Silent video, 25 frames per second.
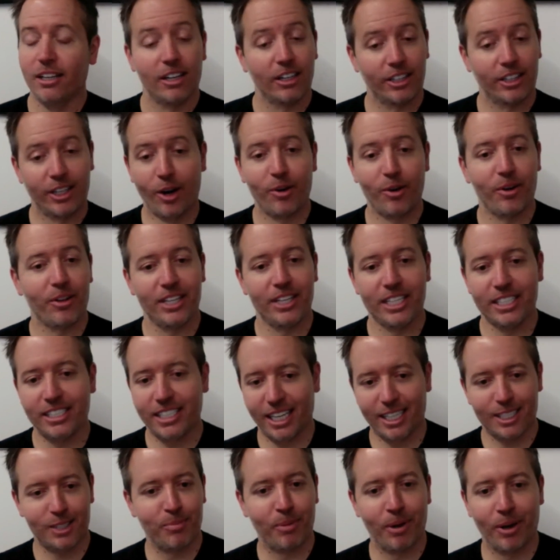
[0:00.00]
go to these
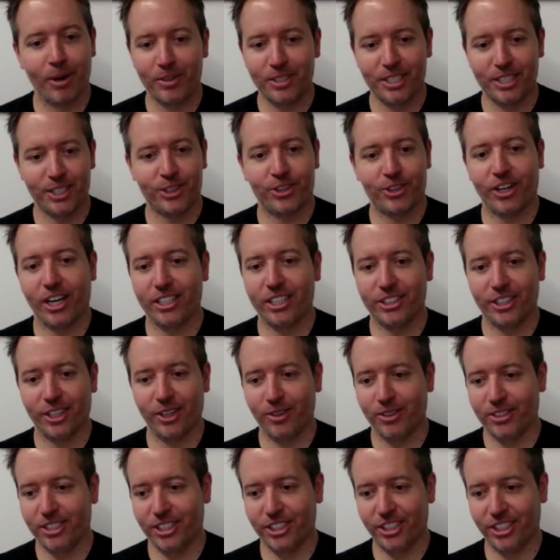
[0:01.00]
expos, these trade
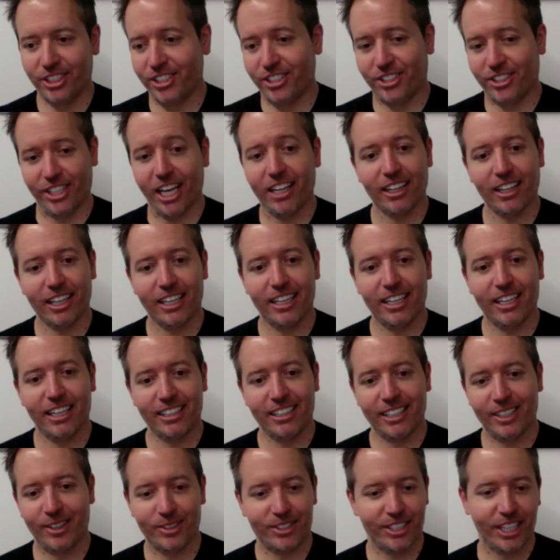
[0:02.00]
shows, and just sell it.
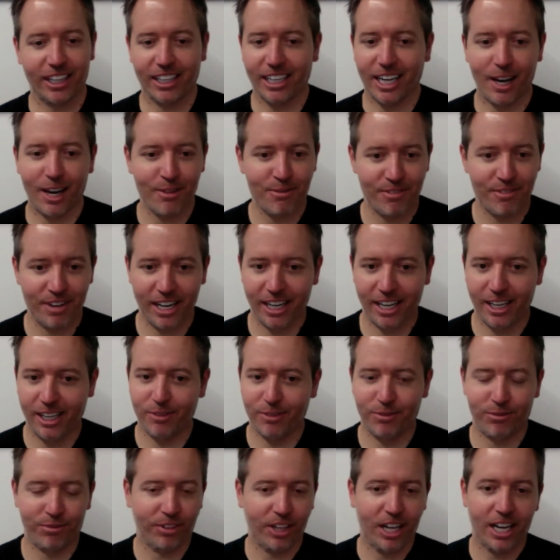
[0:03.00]
Sell it out of the van,
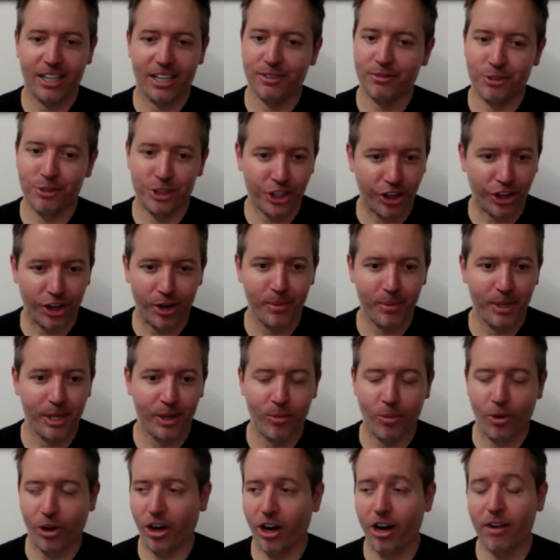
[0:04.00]
fly to Germany,
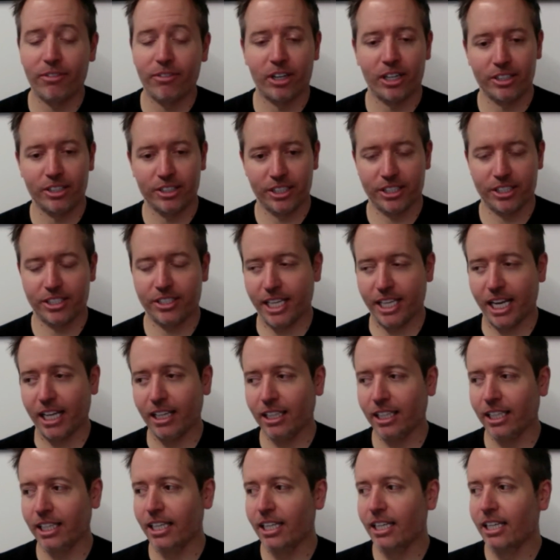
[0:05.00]
wherever, and just sell
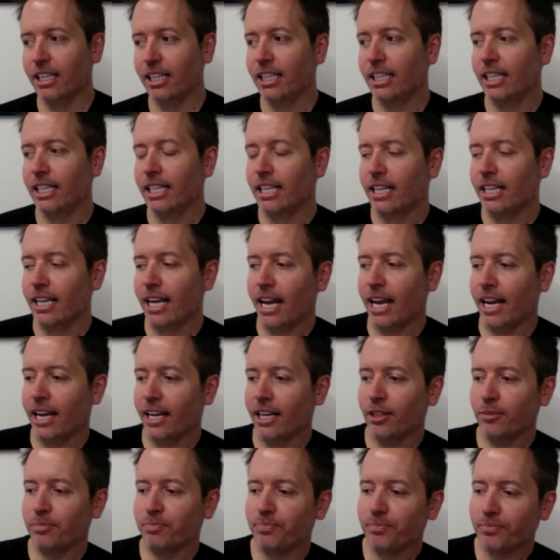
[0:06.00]
it.
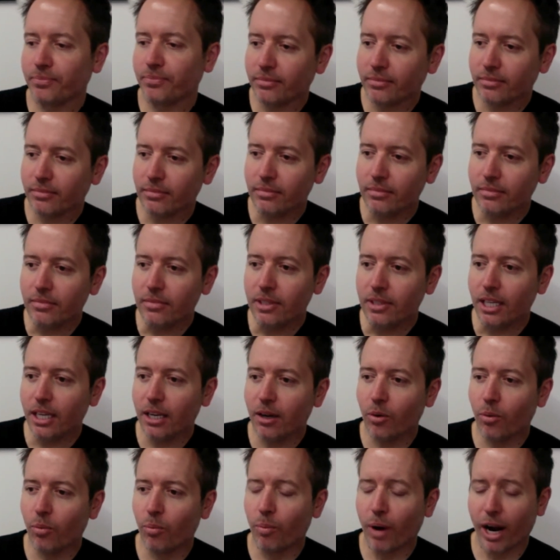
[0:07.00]
And
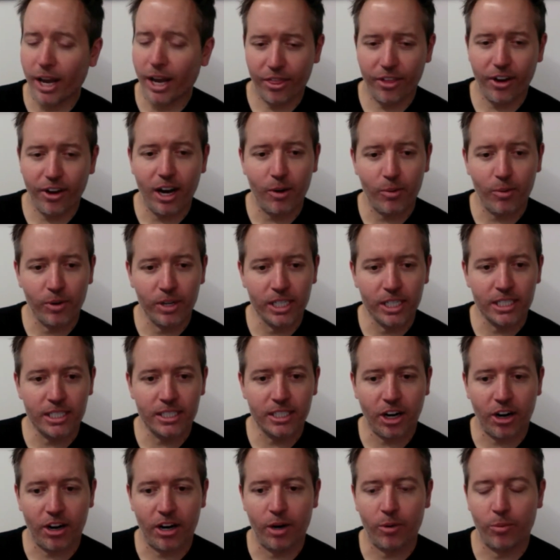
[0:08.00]
my thought was,
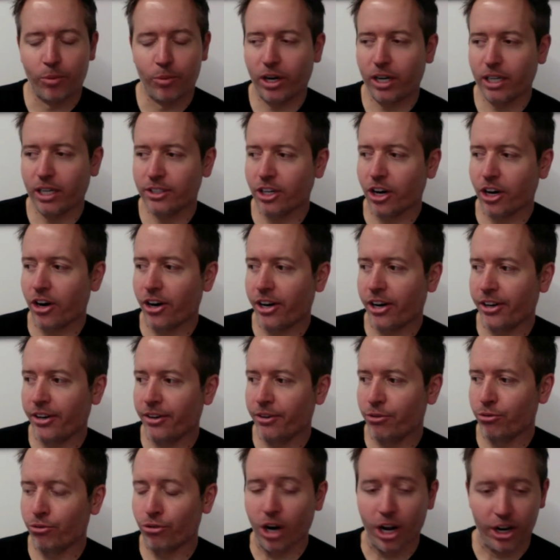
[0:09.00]
all right, we're going to target
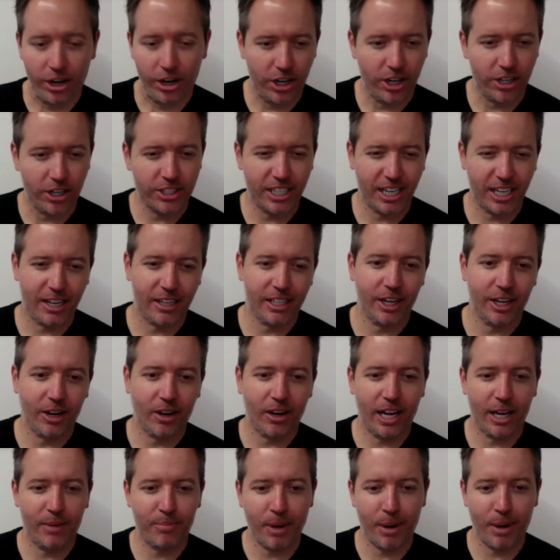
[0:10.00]
runners. And I
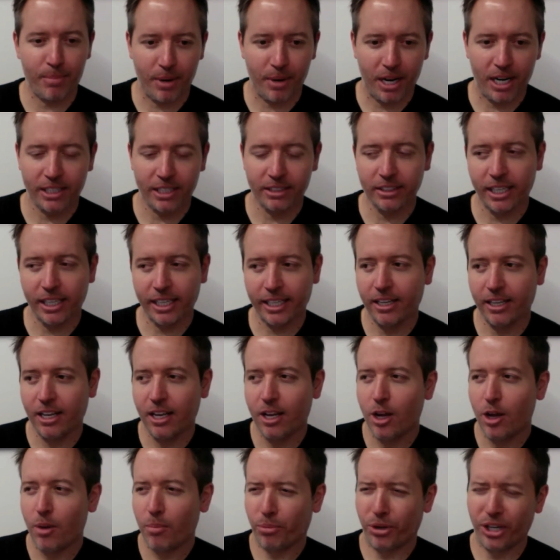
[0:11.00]
had my mind like
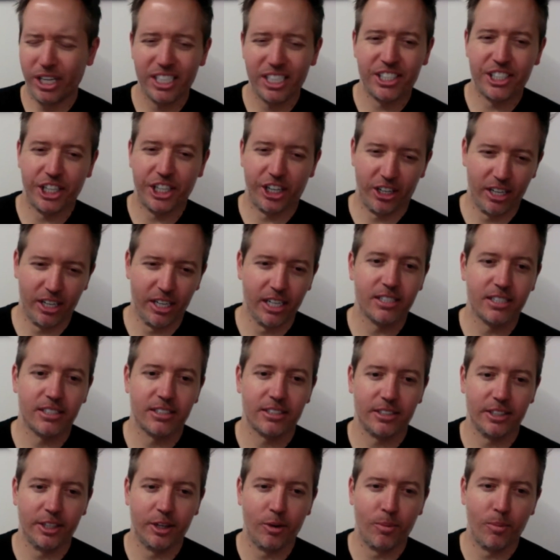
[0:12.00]
pretty
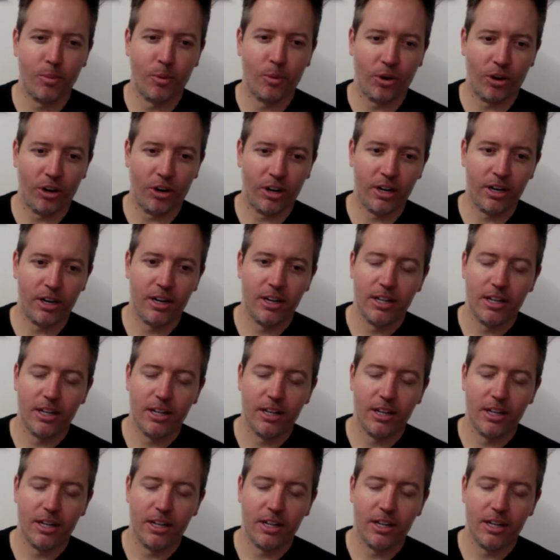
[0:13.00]
serious, more